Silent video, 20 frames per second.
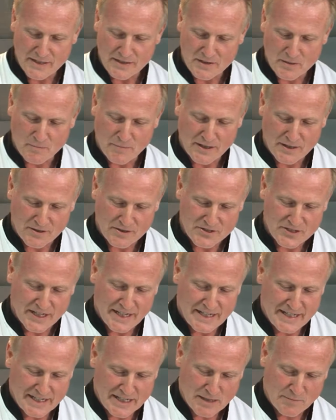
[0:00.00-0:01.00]
and the butter is
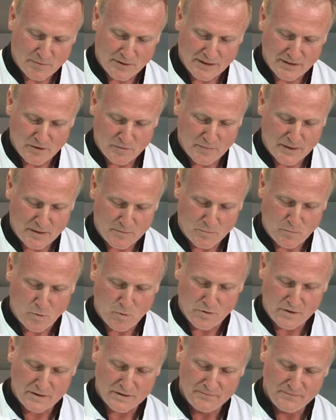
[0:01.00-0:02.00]
heating up a little bit
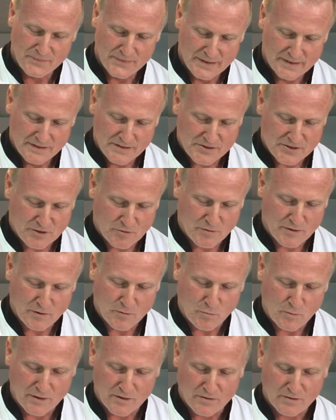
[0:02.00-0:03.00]
more, so
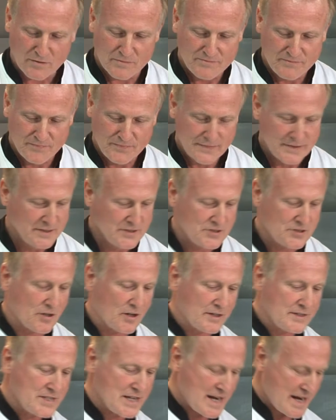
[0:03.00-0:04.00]
it will
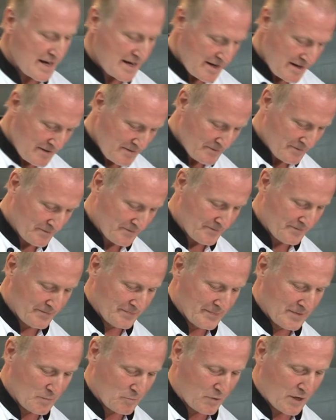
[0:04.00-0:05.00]
saute
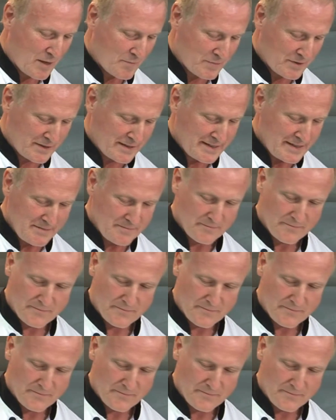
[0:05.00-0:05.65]
properly.